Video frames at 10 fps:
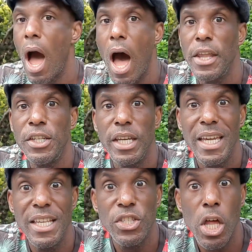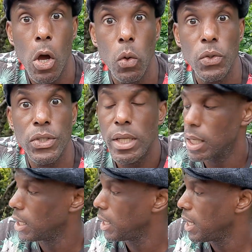Under his nose,
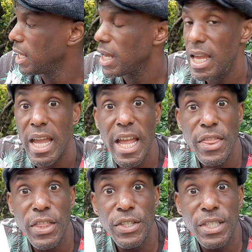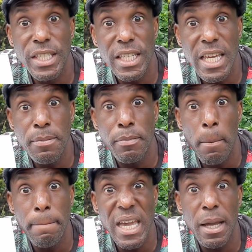in the deep
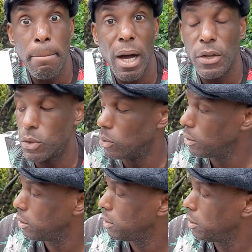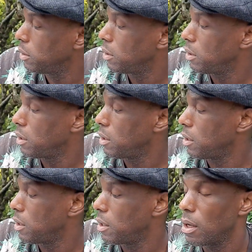big puddle,
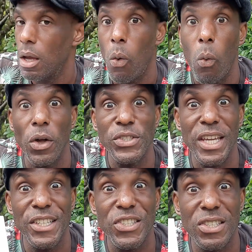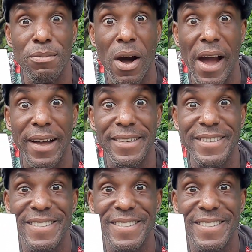was his smile.